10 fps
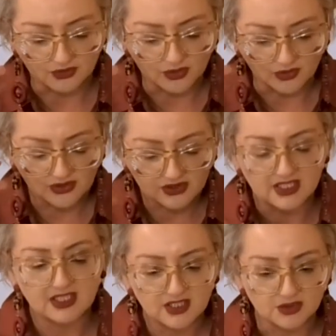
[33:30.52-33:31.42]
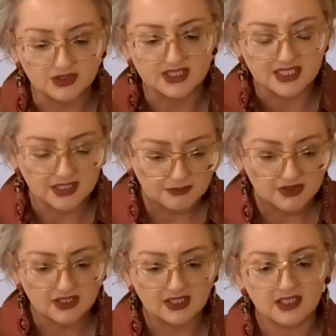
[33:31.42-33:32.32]
think, you're a deep
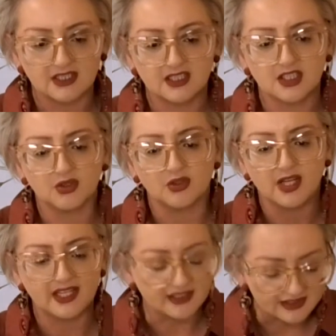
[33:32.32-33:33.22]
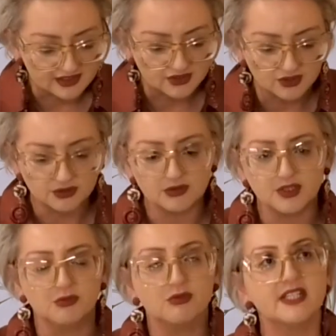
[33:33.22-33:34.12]
thinker, you're analytical,
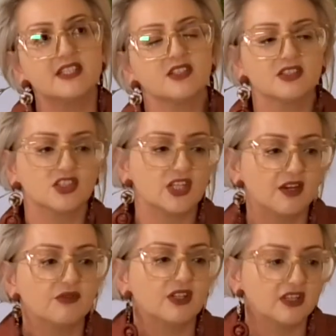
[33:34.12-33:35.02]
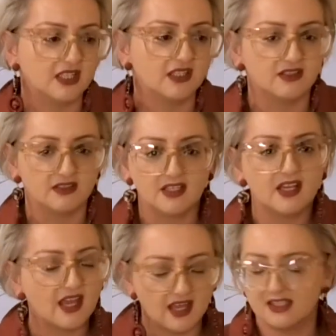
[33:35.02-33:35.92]
you research everything
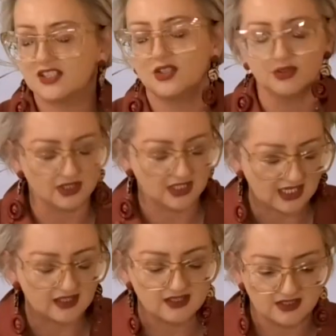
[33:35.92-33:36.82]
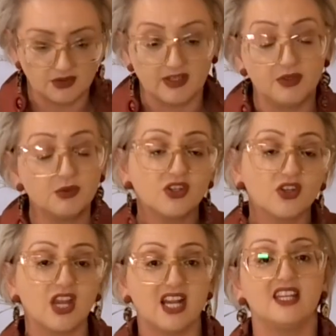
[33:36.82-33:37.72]
to the nth degree. If you want to
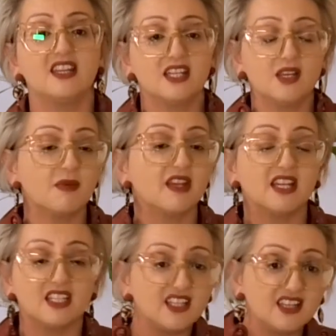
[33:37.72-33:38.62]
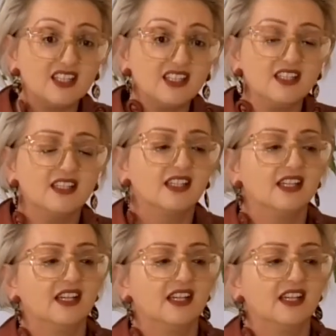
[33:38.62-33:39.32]
know anything about anything,